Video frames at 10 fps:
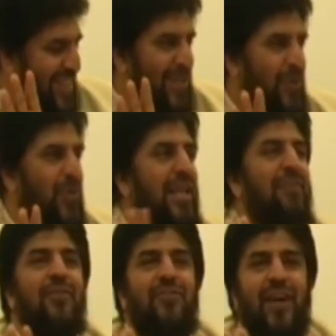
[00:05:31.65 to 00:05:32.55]
You will
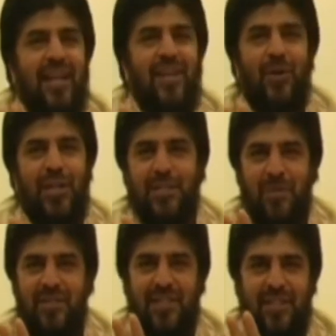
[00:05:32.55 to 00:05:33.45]
never find any honest
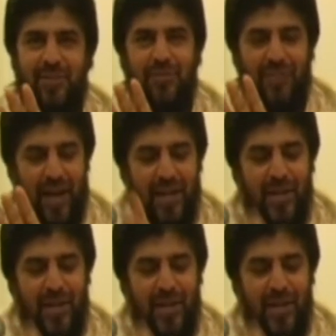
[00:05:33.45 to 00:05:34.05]
person in Kufa.